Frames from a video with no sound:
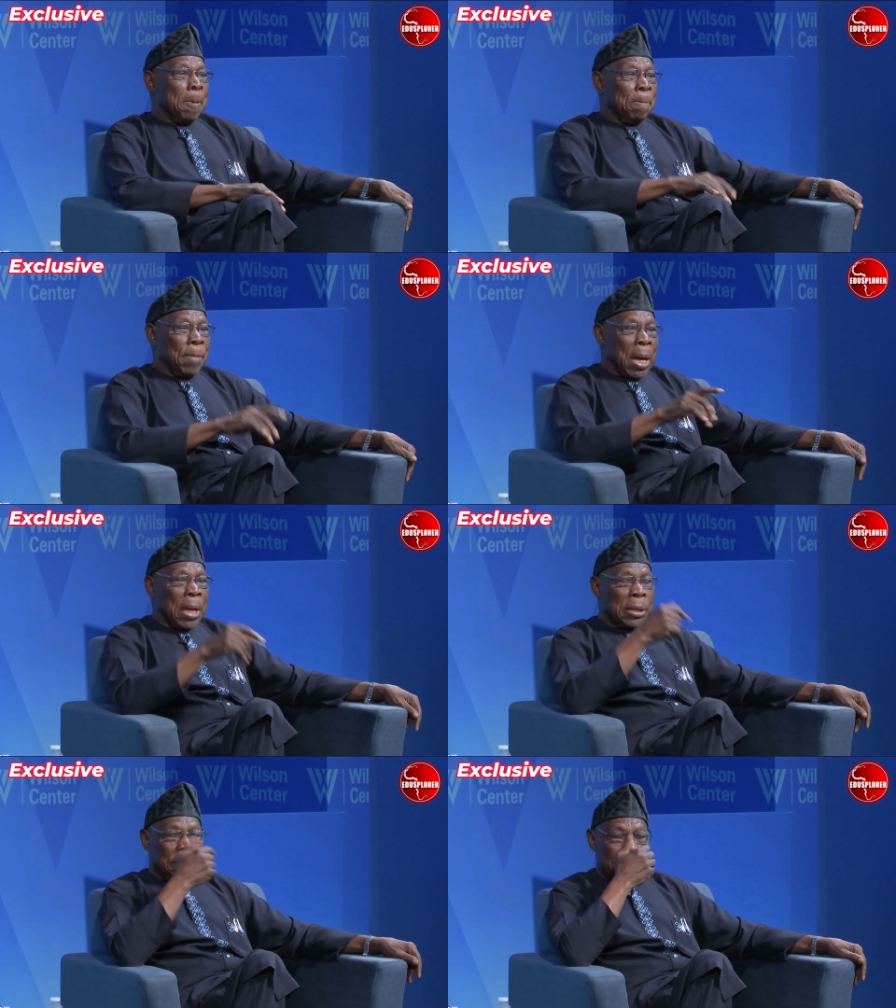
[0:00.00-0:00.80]

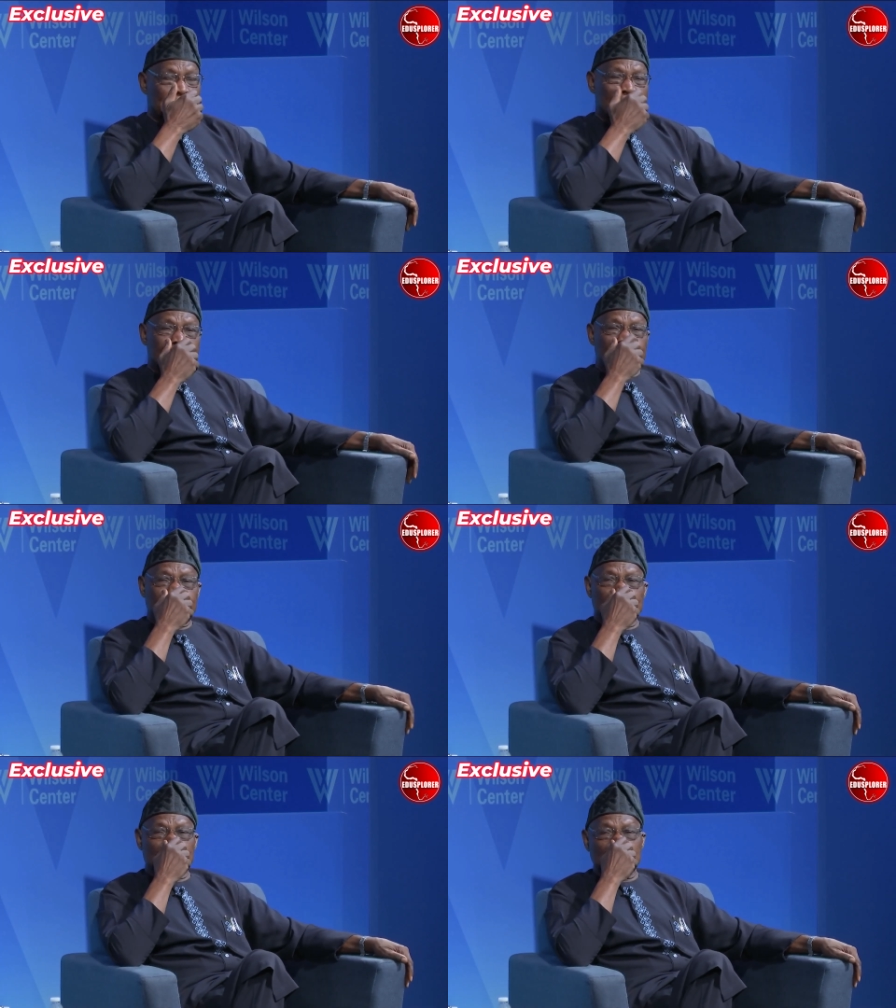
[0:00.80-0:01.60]
Mali is the
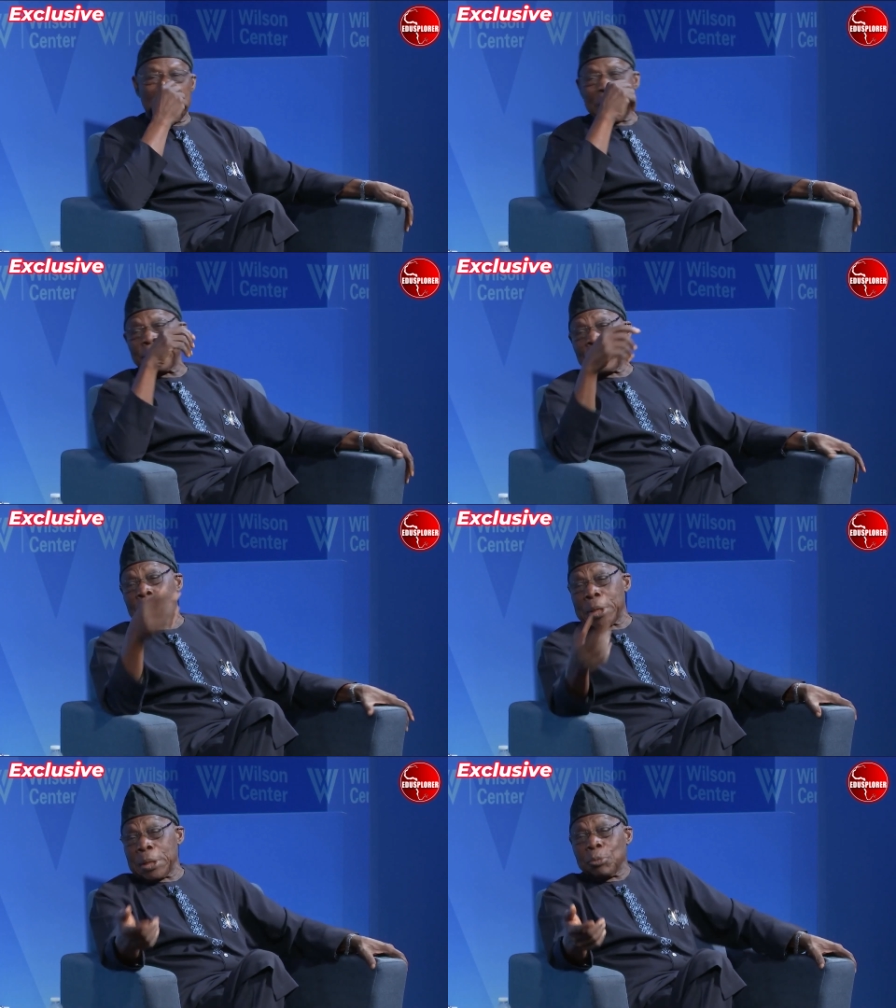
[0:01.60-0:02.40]
same thing. I said,
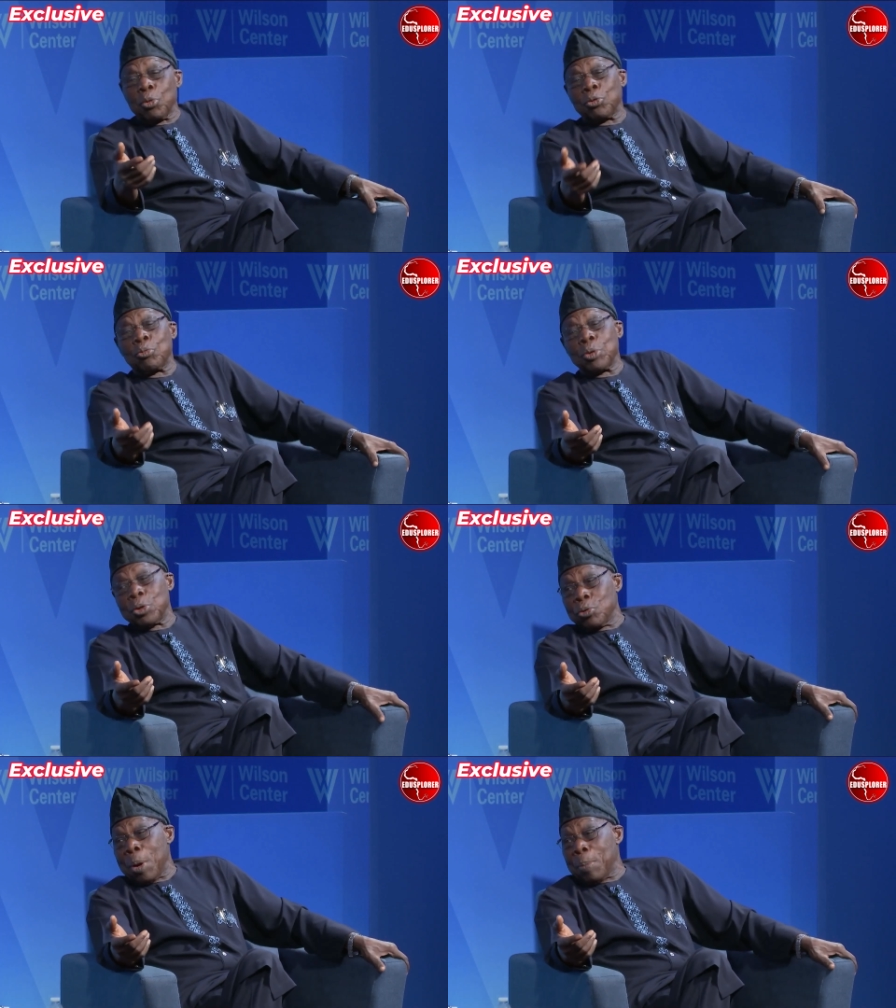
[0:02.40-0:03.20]
then what do we
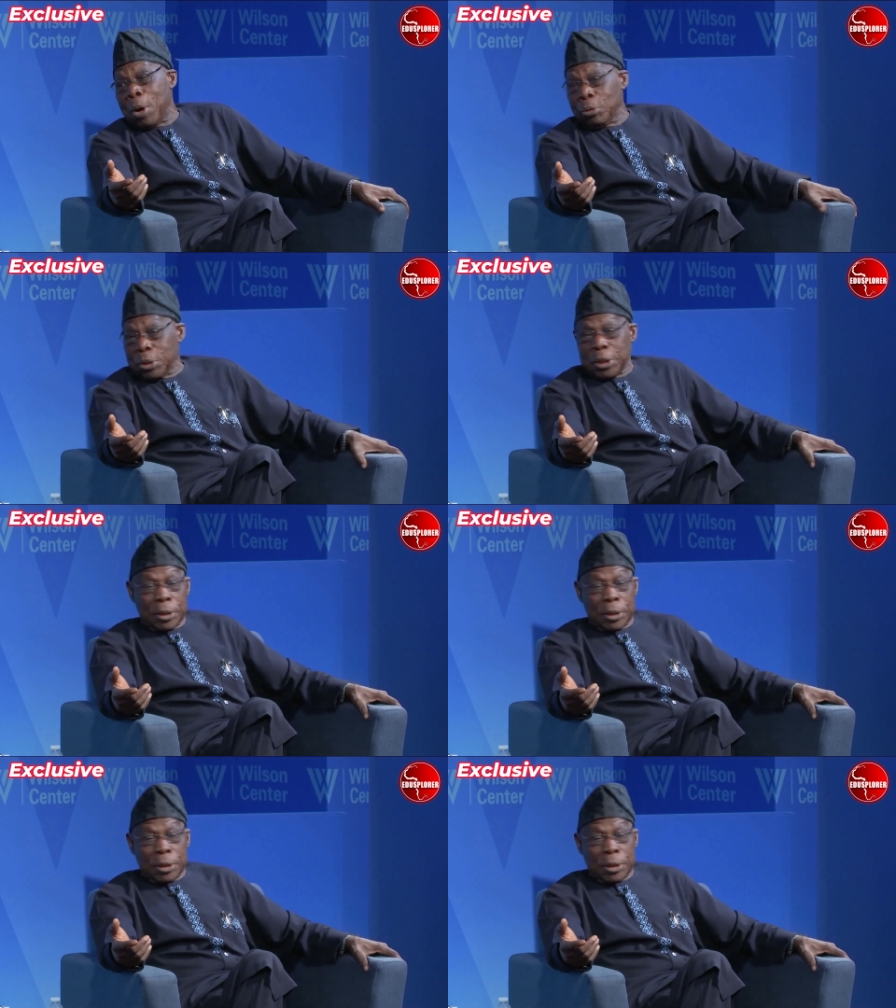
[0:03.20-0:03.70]
do about it?